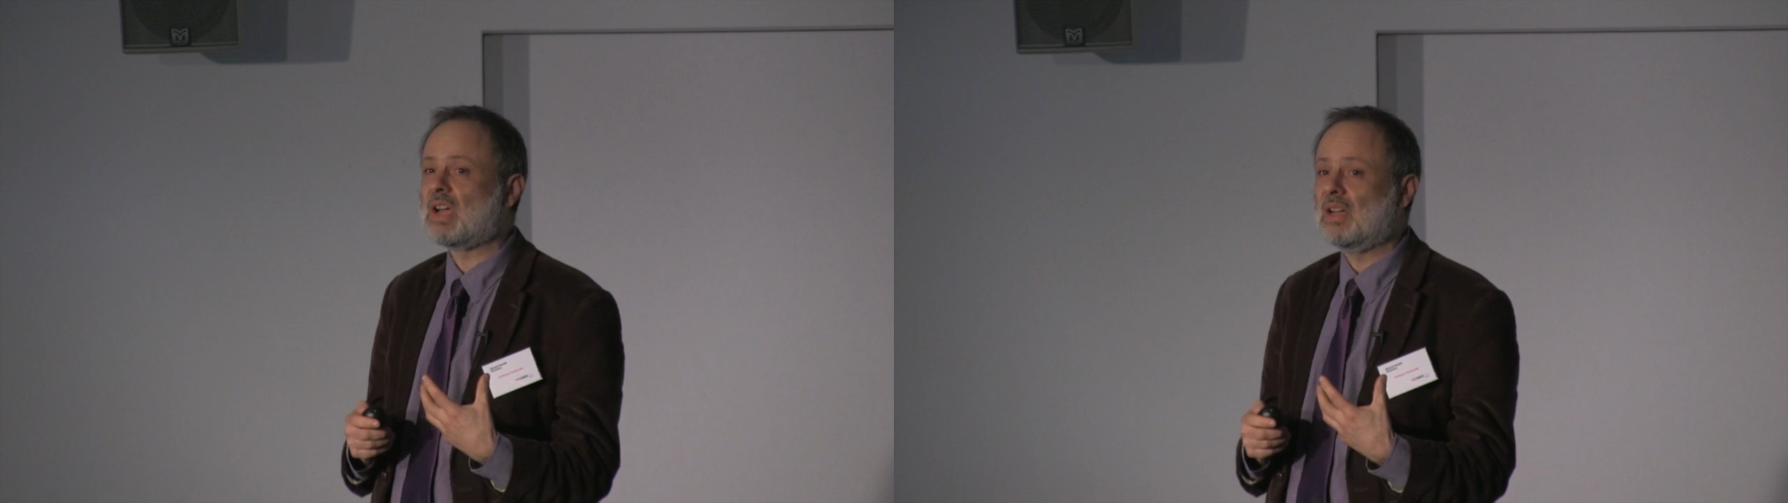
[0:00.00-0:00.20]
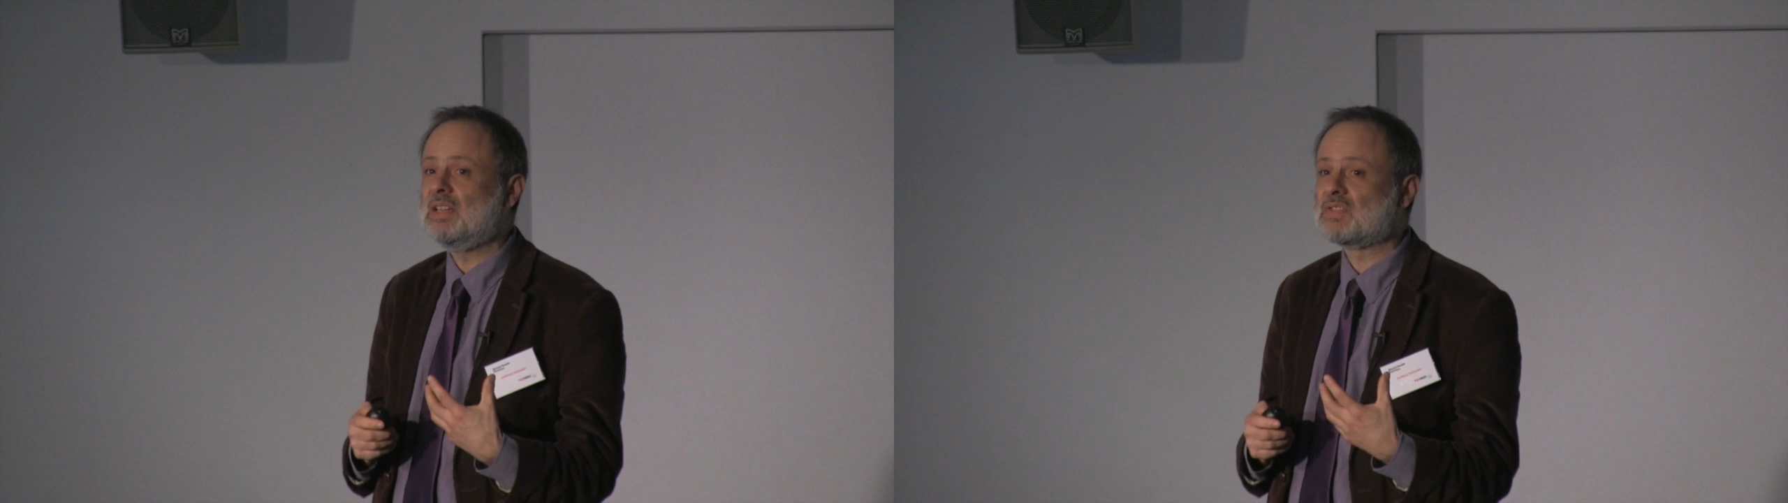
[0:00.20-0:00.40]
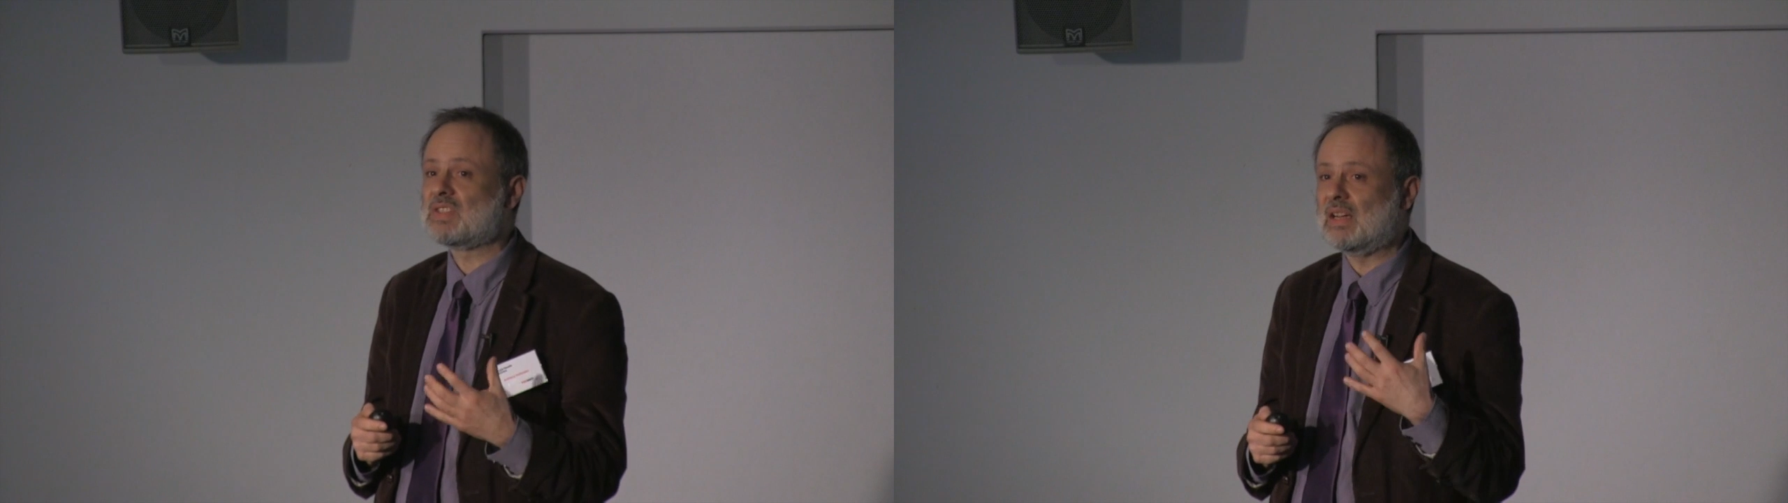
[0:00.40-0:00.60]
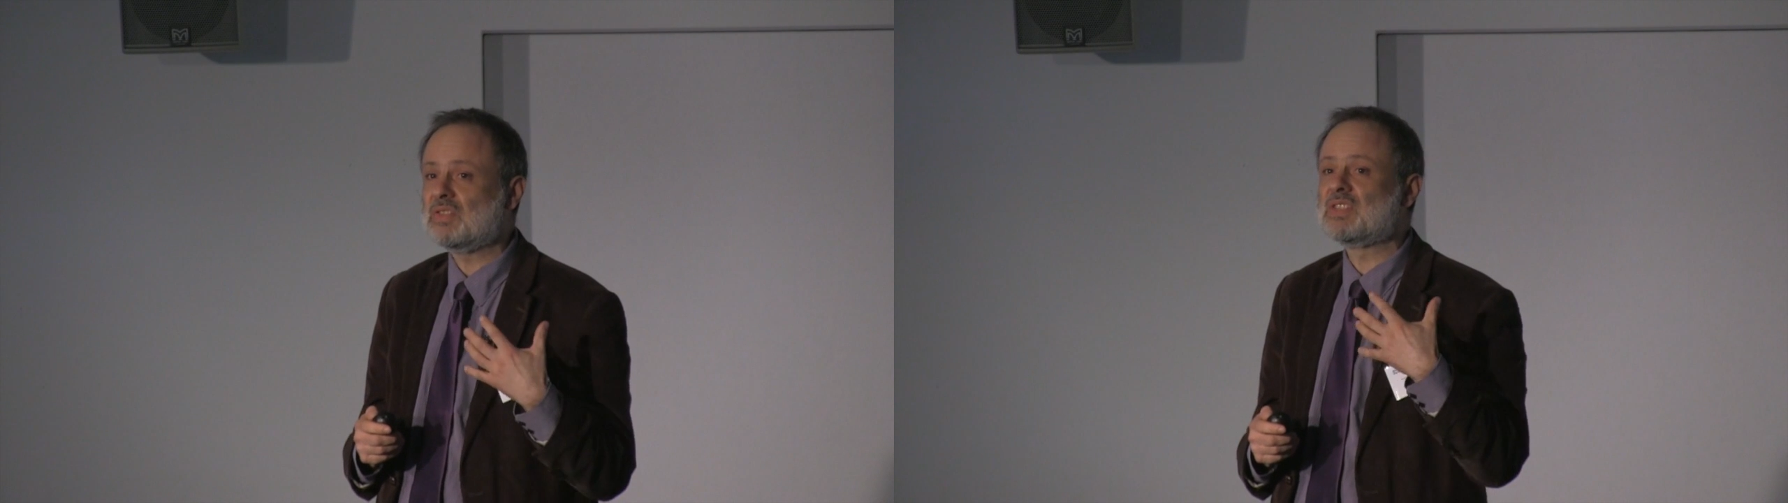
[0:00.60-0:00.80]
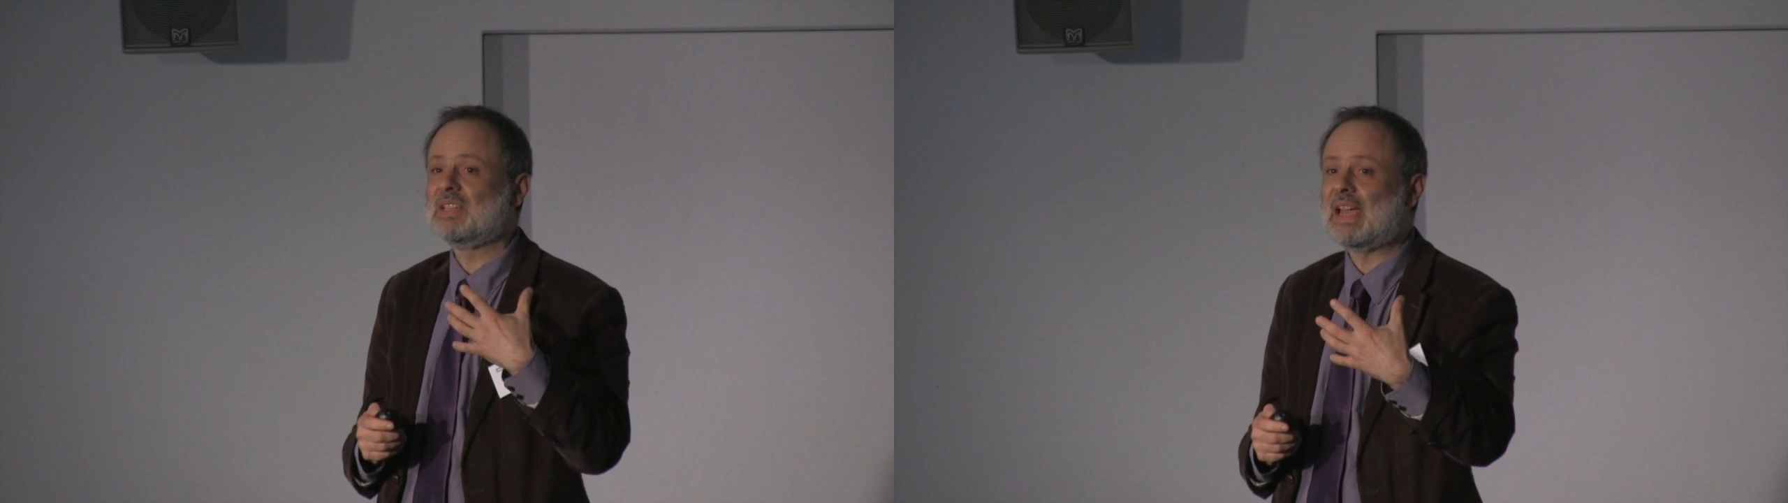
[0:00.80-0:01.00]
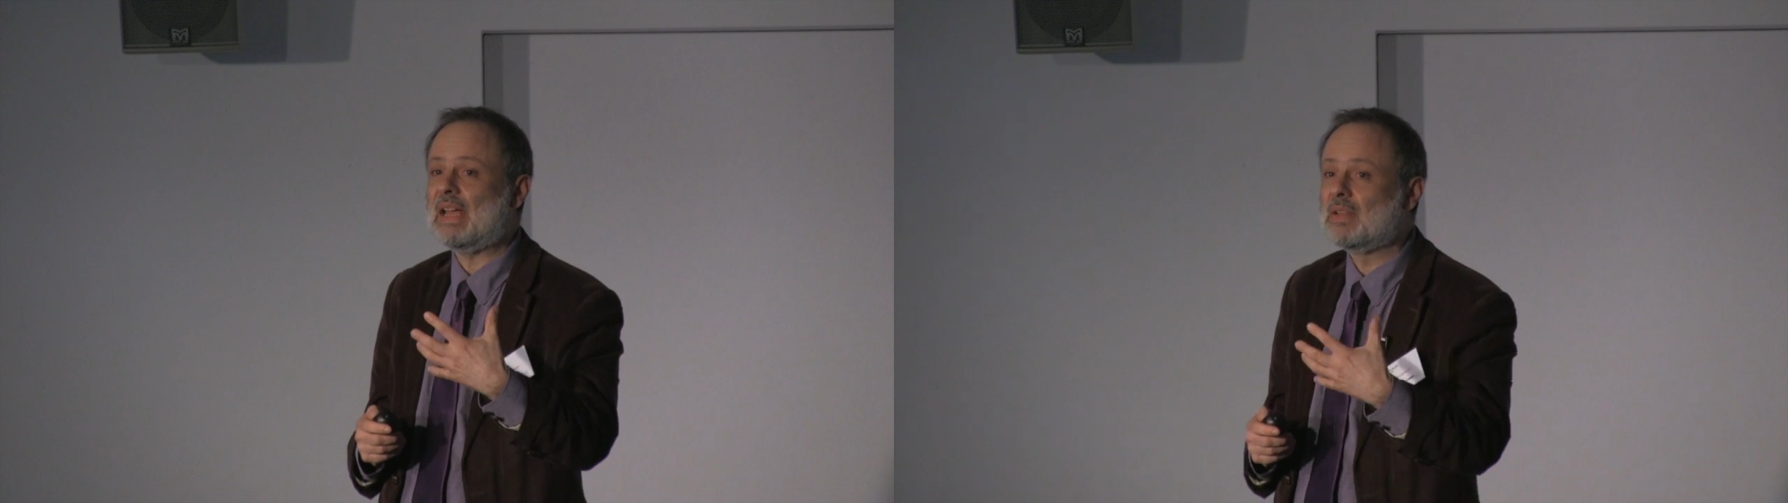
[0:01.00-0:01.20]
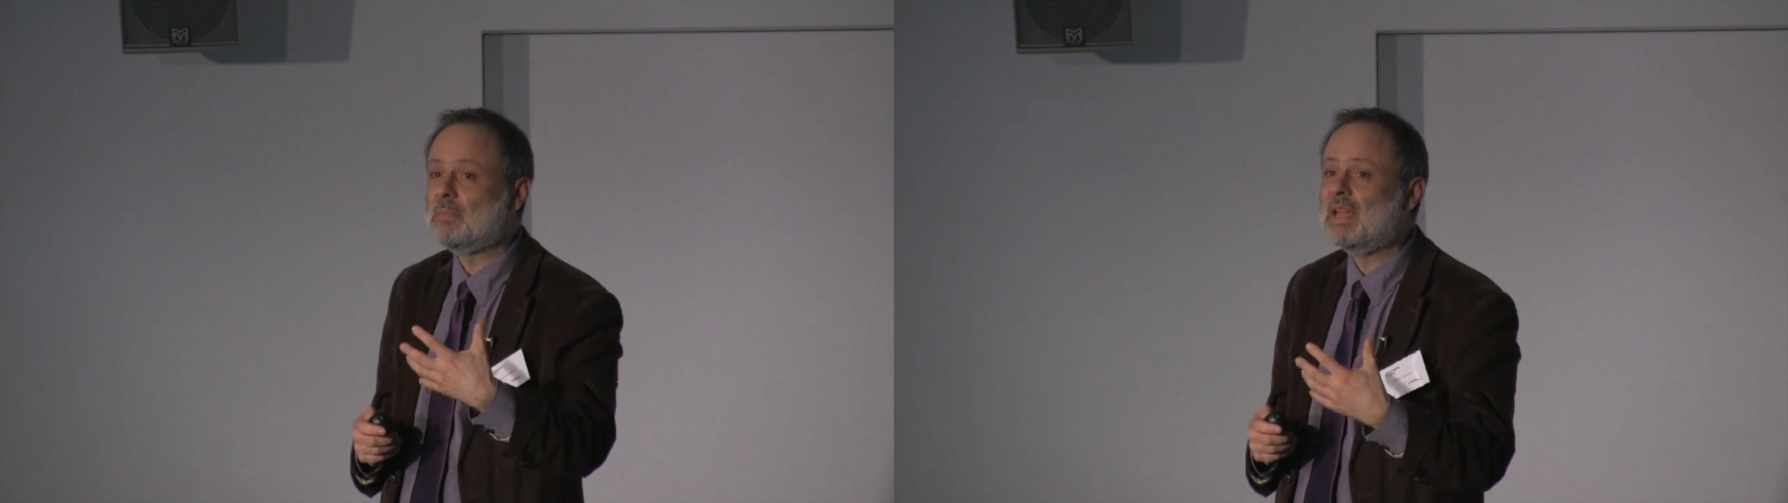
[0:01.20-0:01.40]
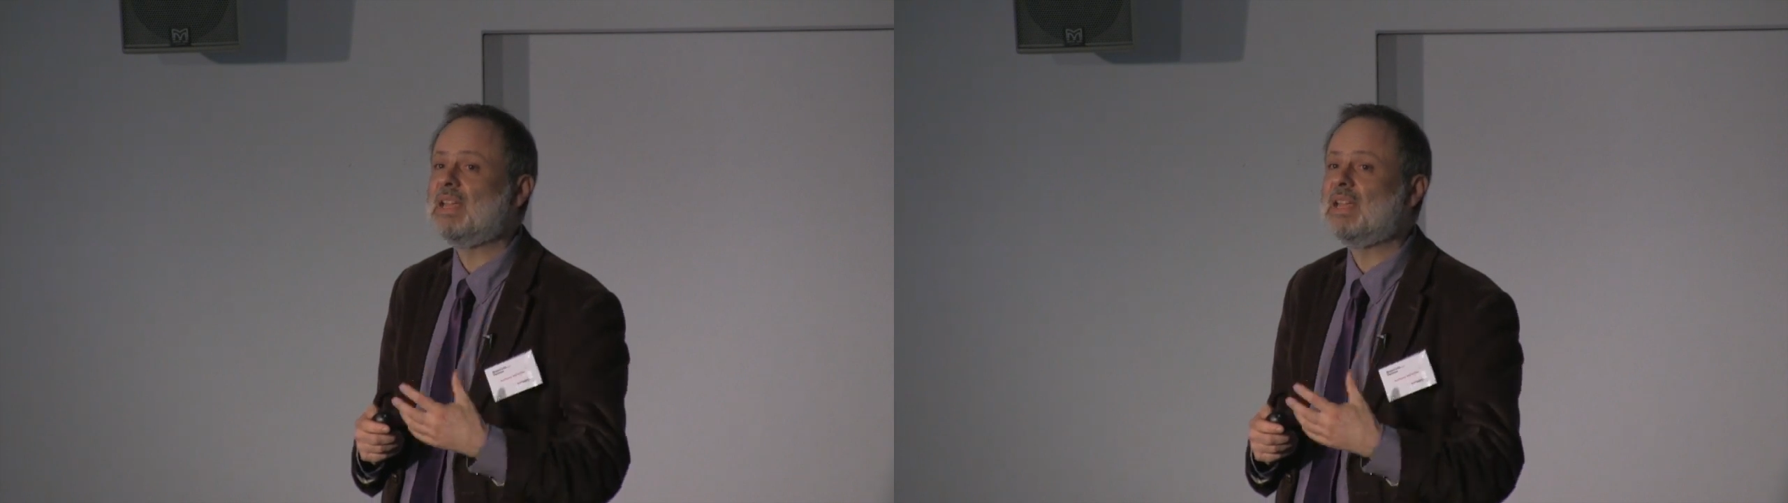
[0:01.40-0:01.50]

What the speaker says: kind of cells to get them